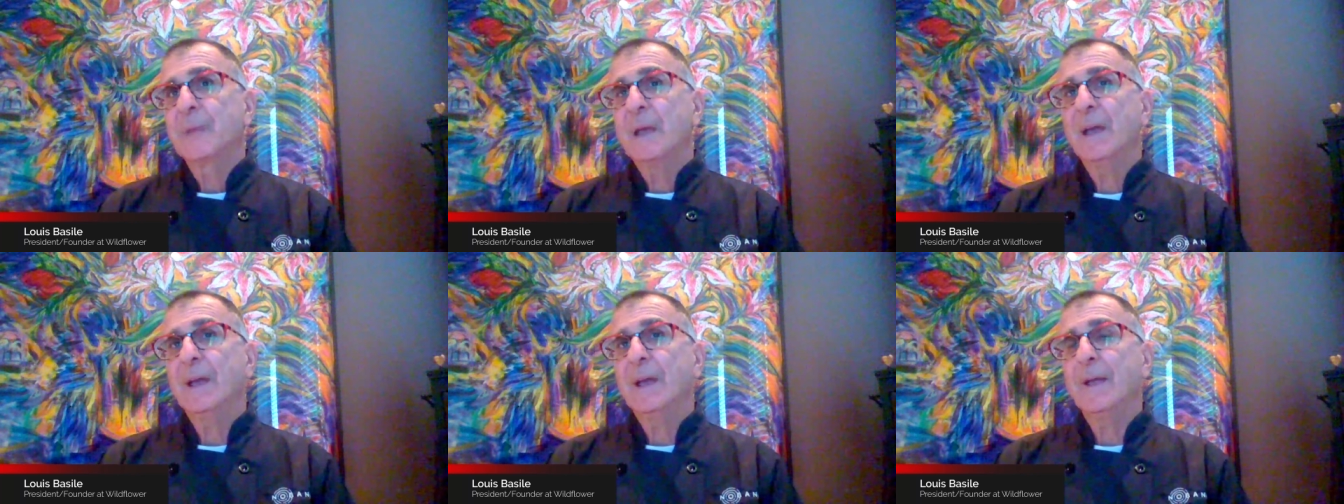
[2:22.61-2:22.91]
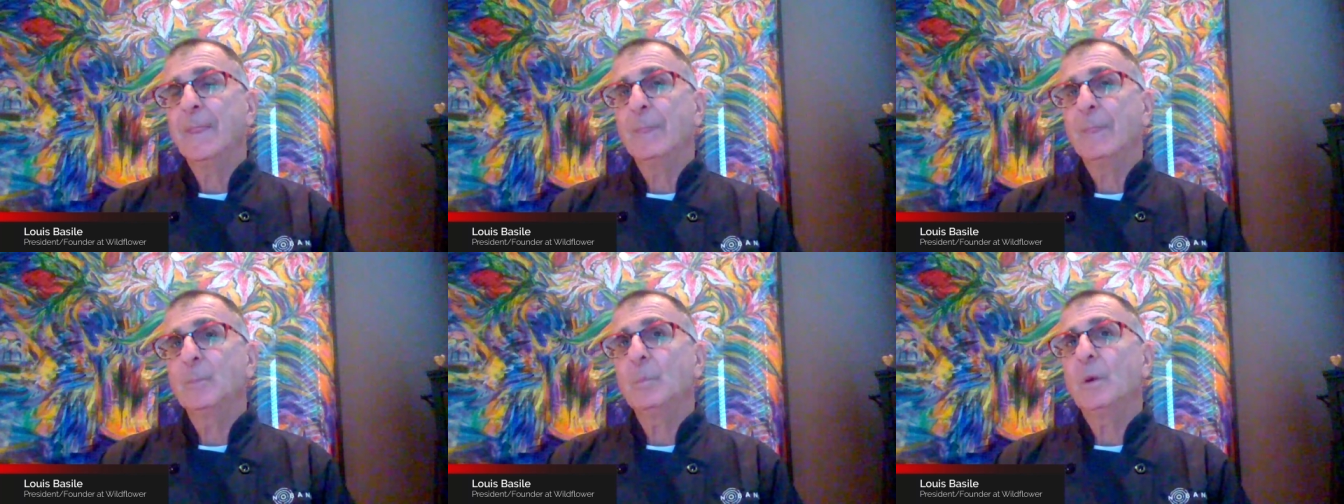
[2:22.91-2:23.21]

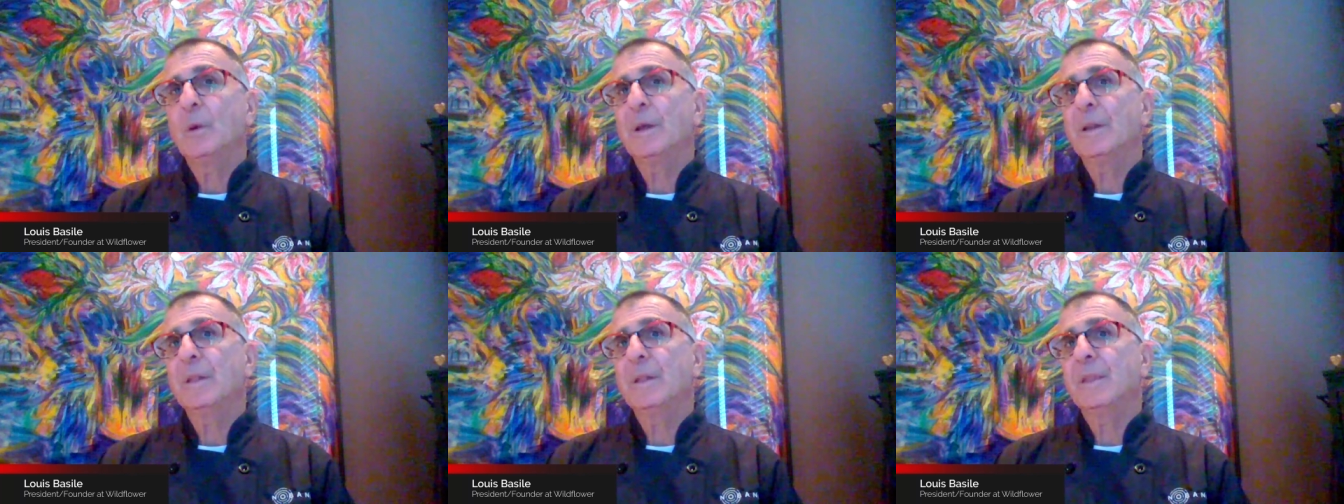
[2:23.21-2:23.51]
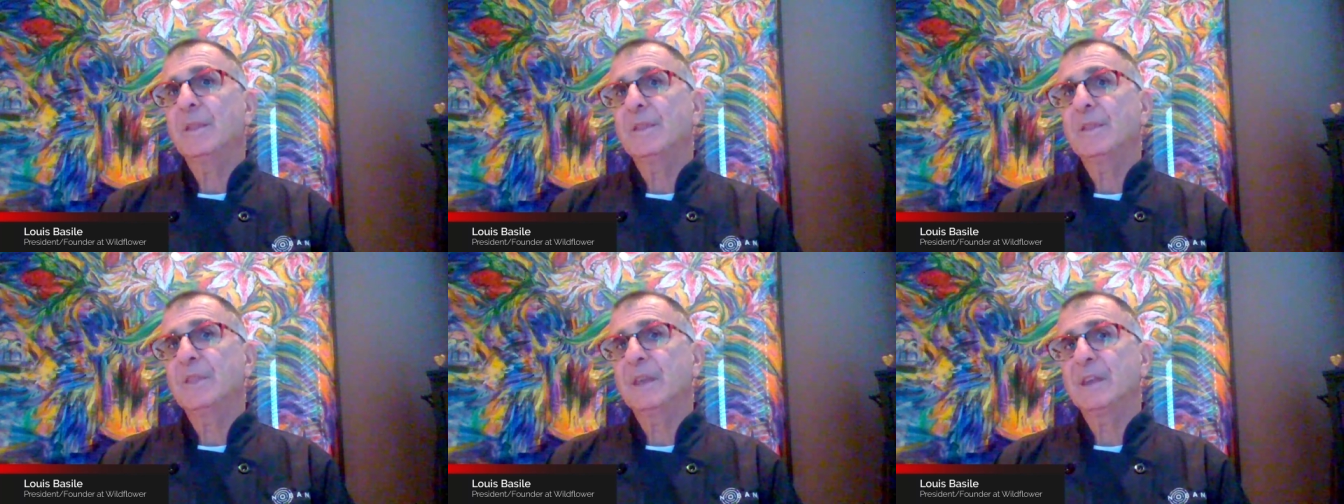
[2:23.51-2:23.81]
And one of
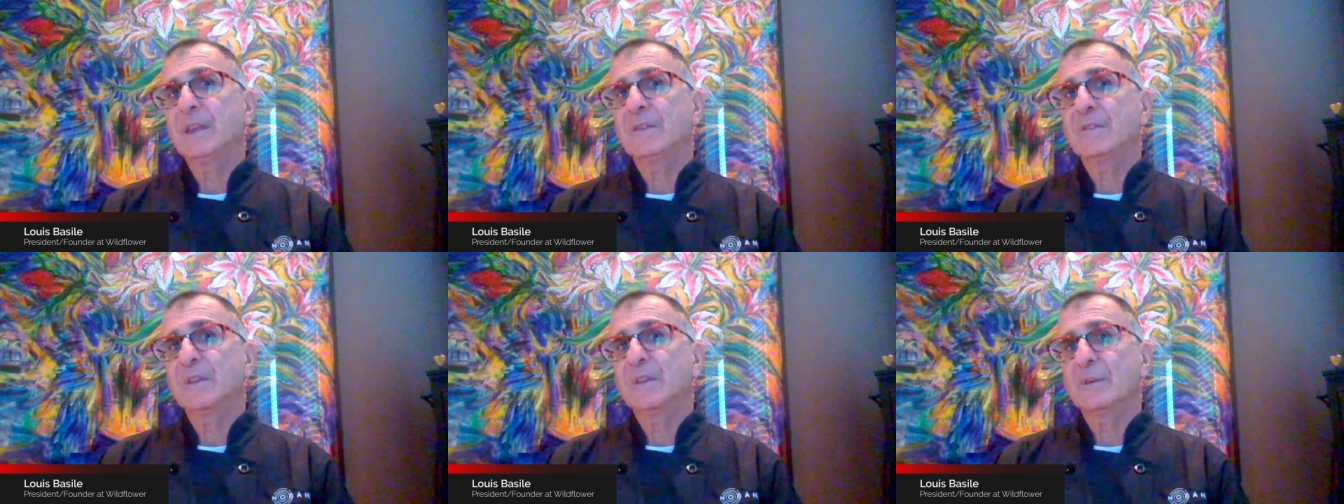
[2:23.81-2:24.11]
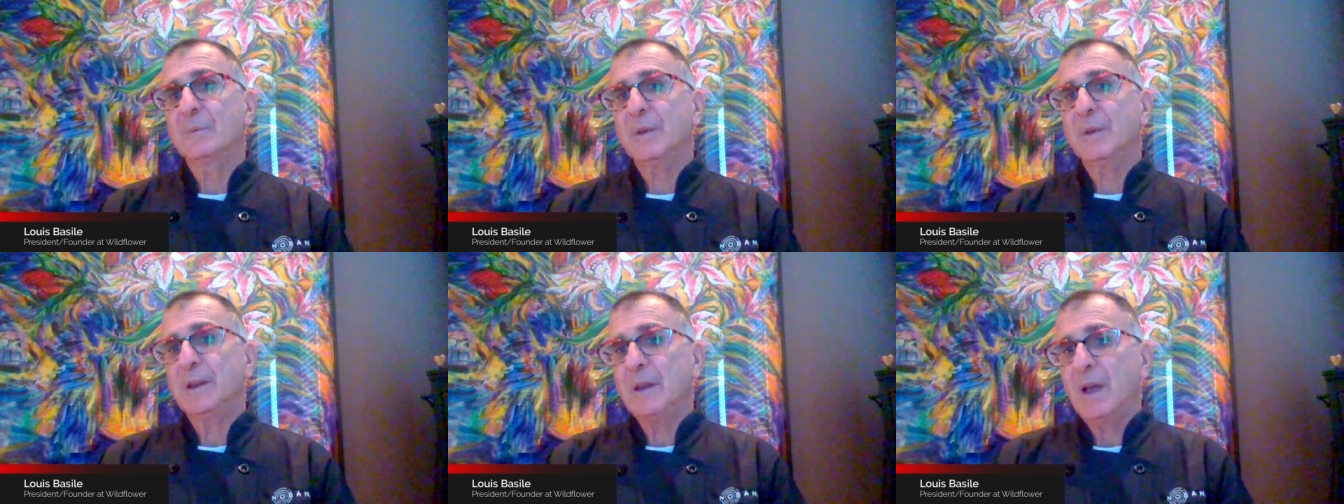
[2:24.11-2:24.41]
the things
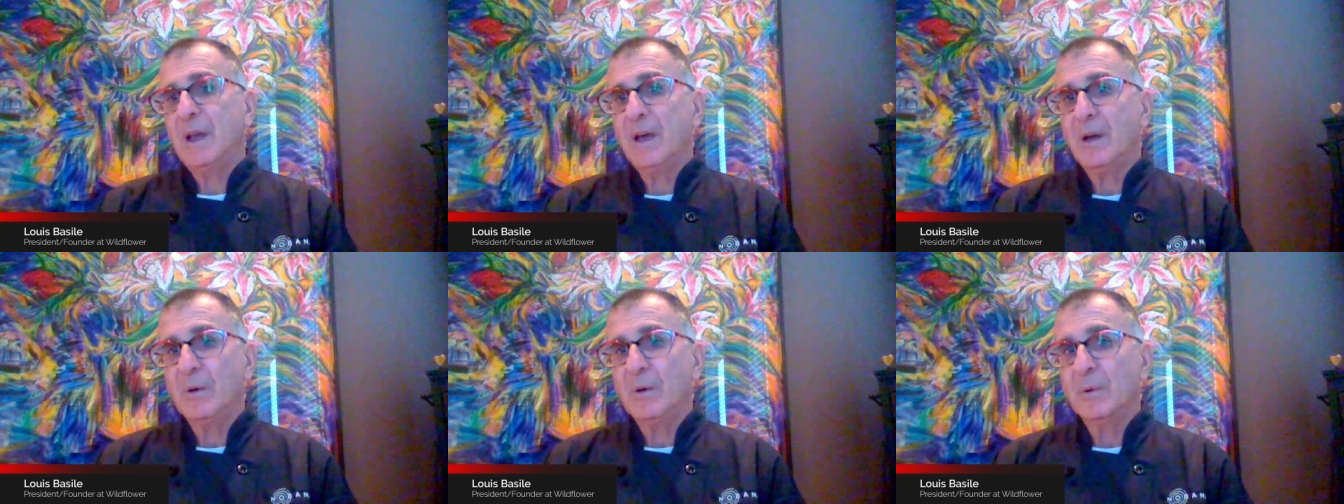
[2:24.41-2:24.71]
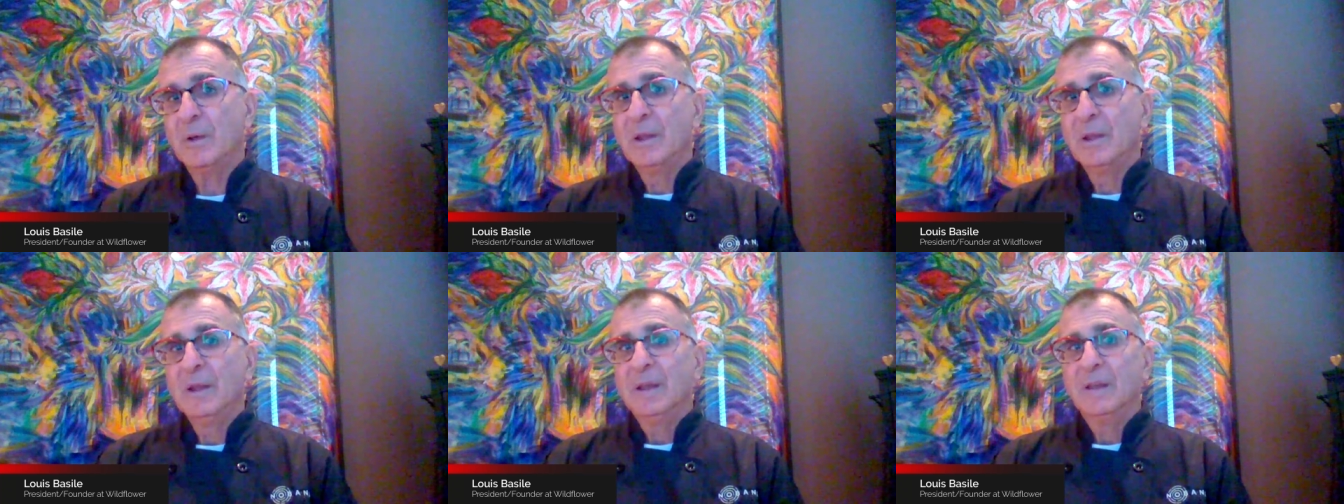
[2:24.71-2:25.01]
that we
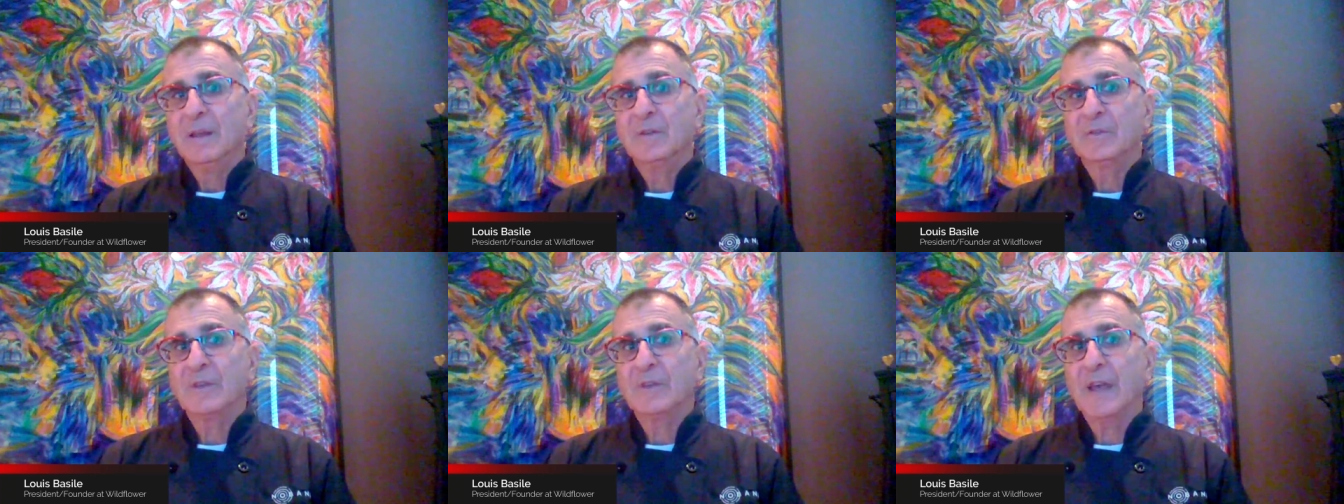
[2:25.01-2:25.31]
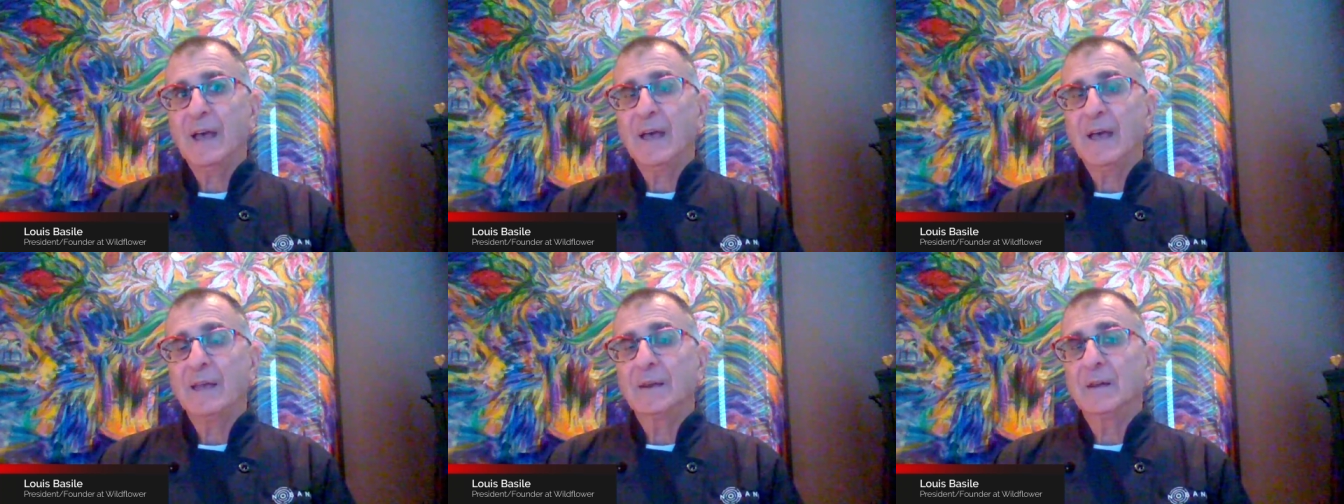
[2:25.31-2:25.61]
know is
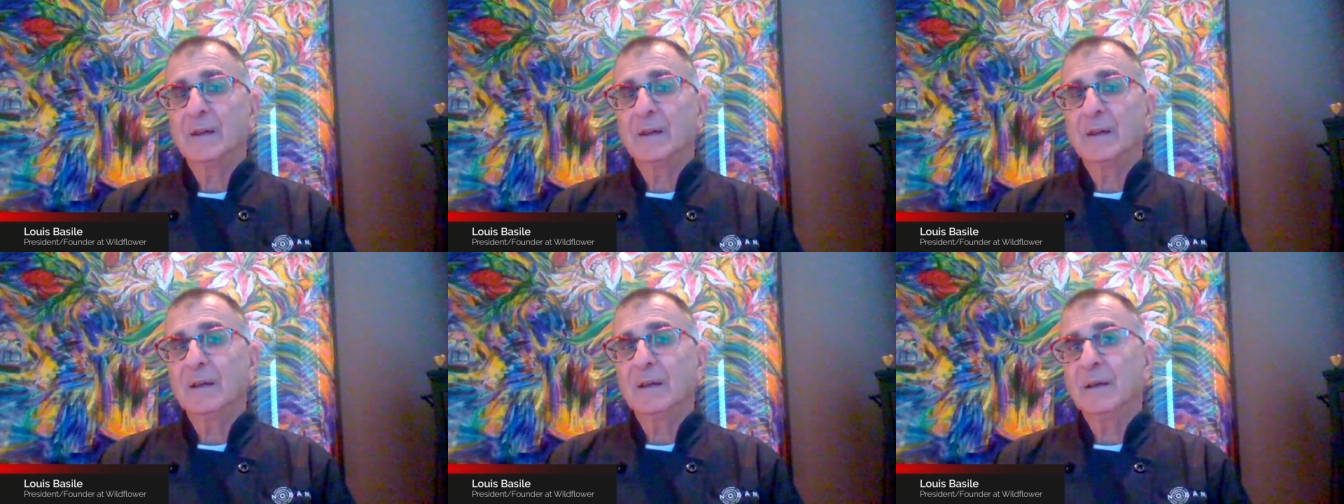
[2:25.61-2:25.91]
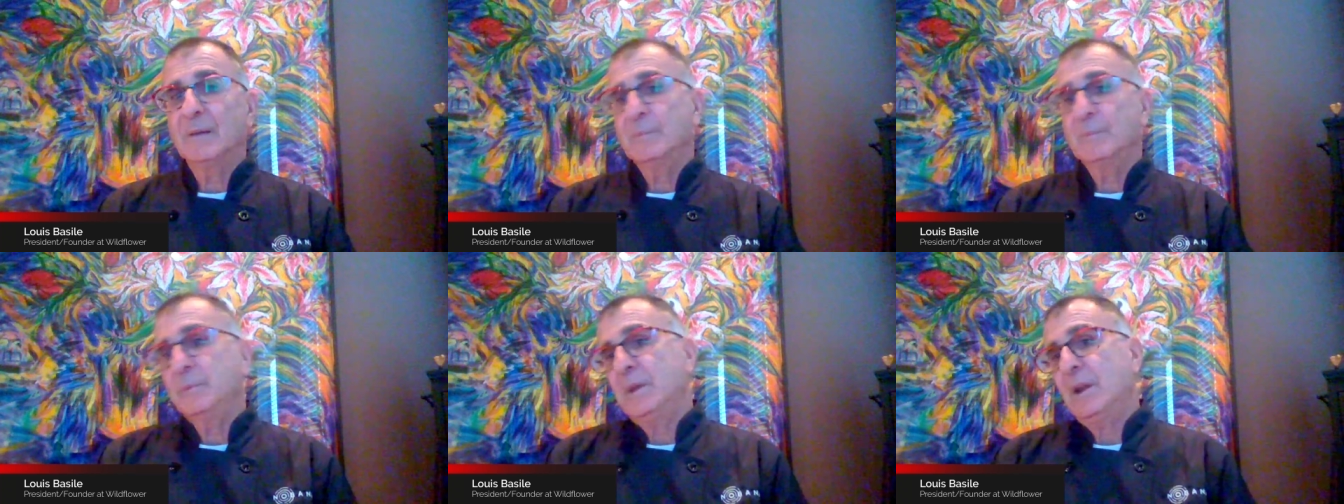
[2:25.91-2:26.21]
that,
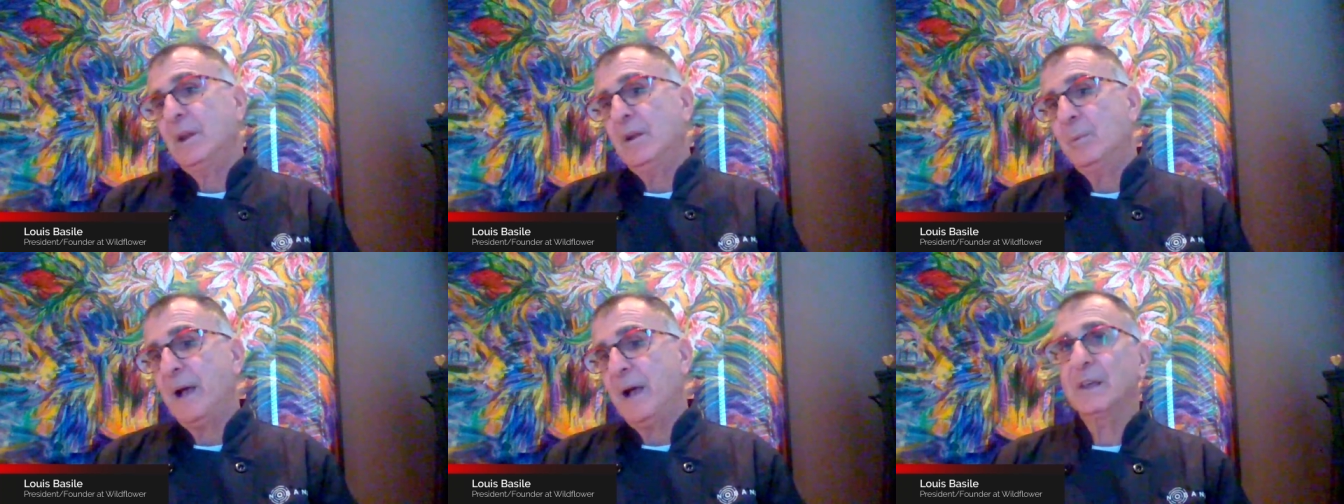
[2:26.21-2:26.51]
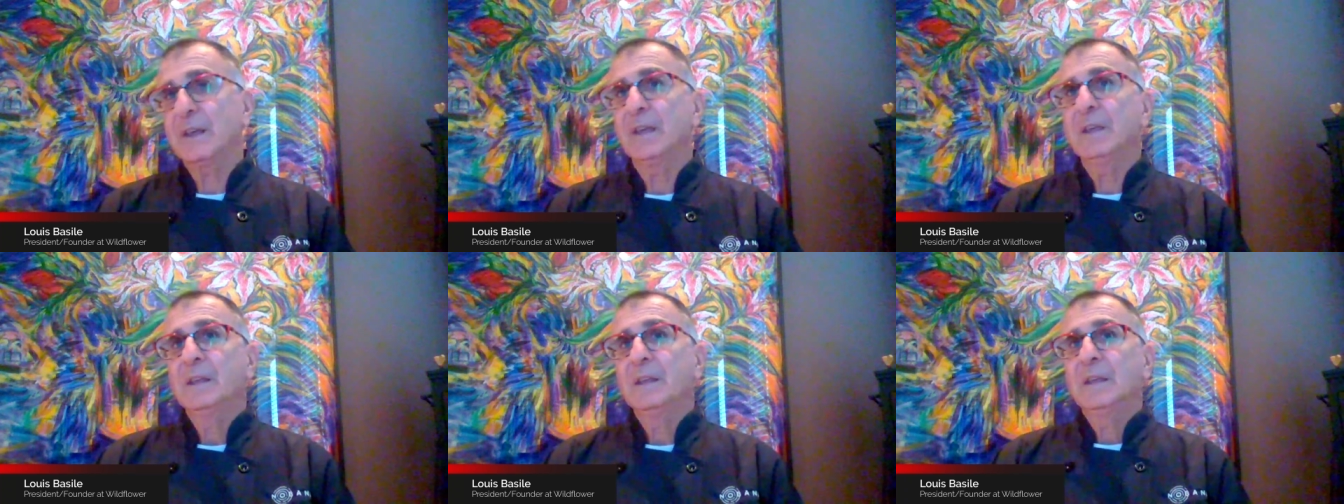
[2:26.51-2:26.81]
um, you know,
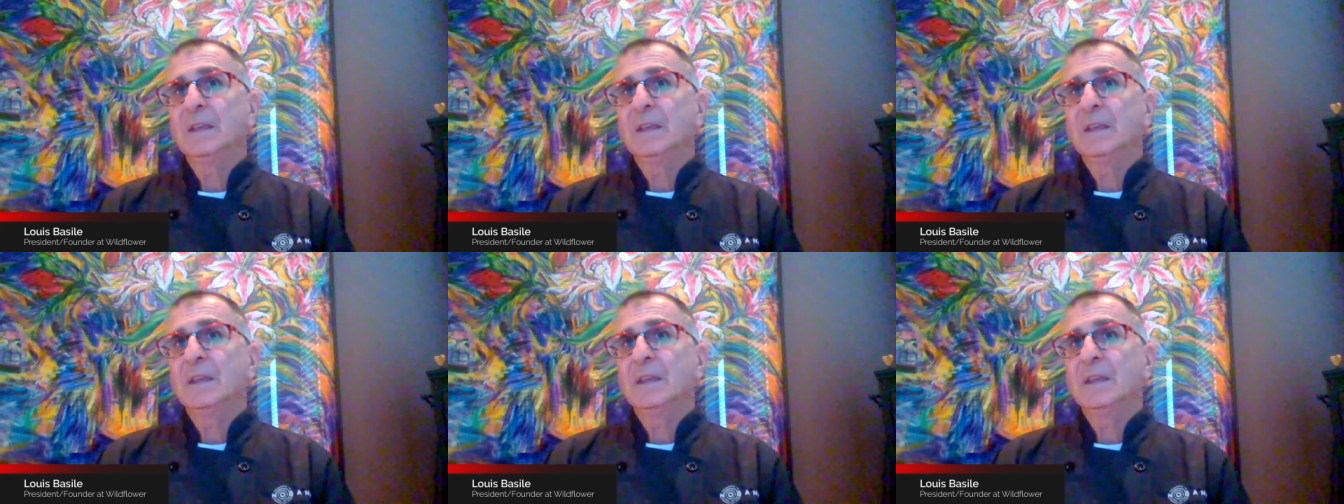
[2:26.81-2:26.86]
uh,